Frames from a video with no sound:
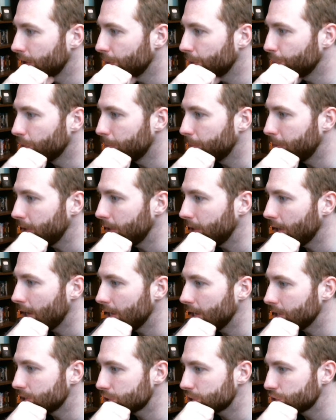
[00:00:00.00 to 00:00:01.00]
It would be
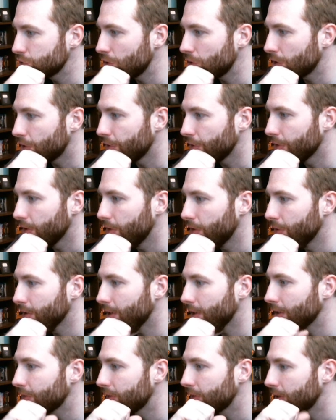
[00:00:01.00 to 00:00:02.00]
a struggle though to
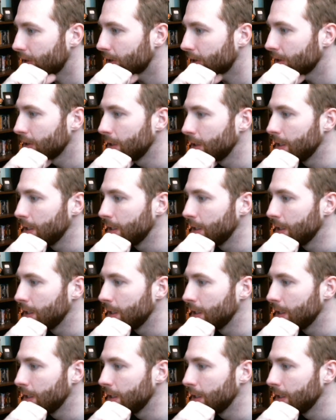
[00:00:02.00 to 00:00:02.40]
get there.